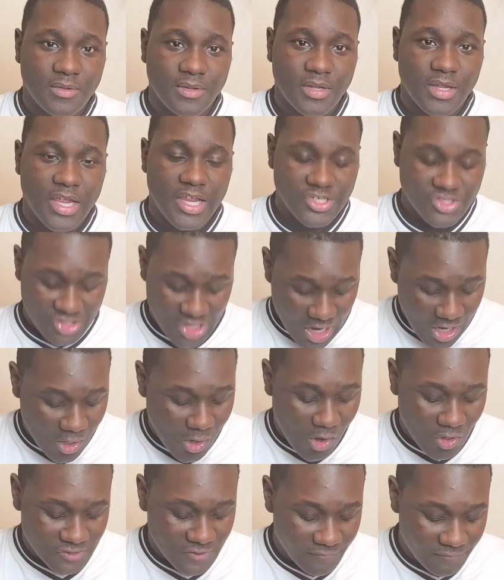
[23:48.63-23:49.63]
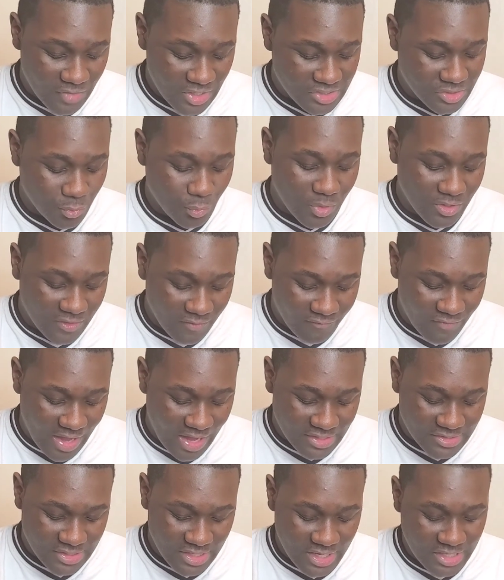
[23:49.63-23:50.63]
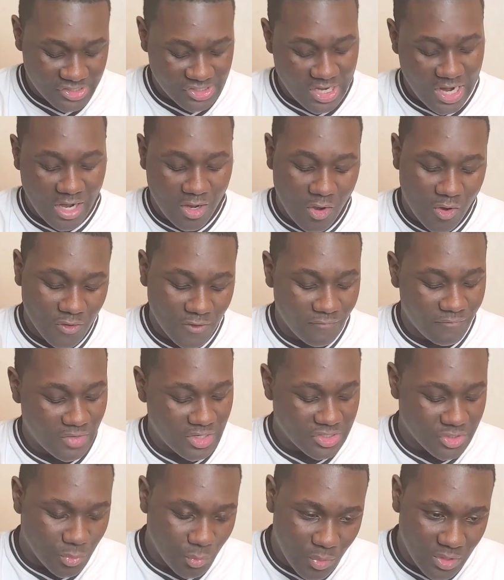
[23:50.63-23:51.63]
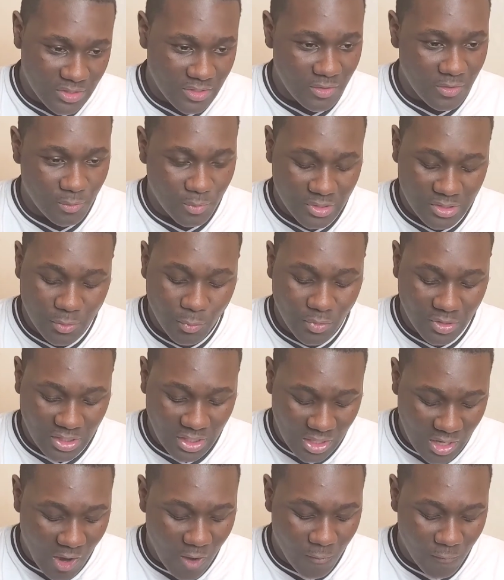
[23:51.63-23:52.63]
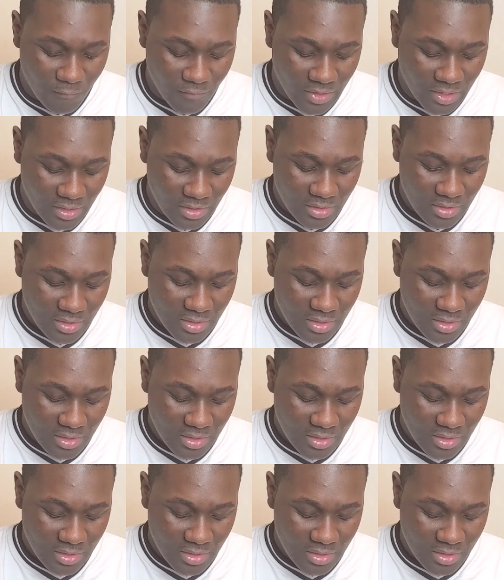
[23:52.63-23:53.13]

He's trying to cause division with the vaccine. He's trying to cause division with the COVID.